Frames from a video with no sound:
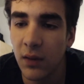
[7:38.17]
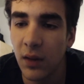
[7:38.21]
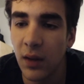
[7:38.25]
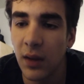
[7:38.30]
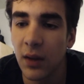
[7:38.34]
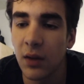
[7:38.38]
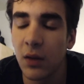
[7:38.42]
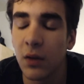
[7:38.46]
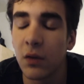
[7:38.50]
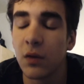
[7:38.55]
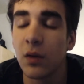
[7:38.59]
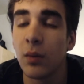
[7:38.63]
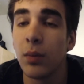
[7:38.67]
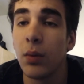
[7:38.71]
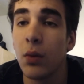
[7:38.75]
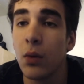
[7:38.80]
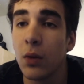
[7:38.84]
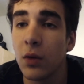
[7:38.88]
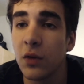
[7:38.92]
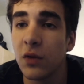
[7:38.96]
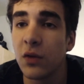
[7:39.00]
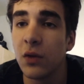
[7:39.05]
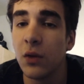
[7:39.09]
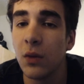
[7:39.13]
and I'll
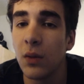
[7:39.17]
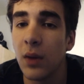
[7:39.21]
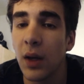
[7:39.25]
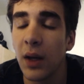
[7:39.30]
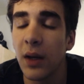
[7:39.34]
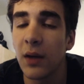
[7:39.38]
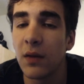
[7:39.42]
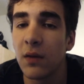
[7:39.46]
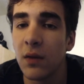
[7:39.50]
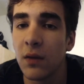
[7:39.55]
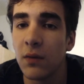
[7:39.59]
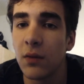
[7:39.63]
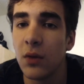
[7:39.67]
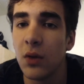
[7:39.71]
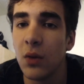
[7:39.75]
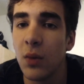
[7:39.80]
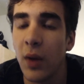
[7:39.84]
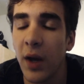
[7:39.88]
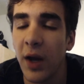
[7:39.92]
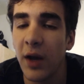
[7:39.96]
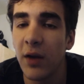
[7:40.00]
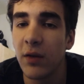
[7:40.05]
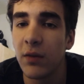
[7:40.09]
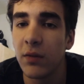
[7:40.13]
support you guys if you
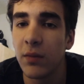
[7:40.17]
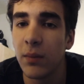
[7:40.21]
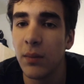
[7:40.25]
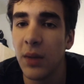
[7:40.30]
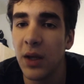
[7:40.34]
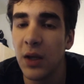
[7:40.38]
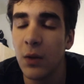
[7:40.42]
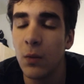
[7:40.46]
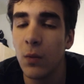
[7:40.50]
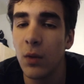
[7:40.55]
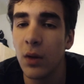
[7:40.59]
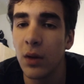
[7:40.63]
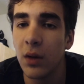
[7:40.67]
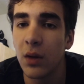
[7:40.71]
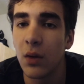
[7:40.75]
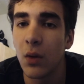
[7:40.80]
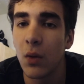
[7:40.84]
have made one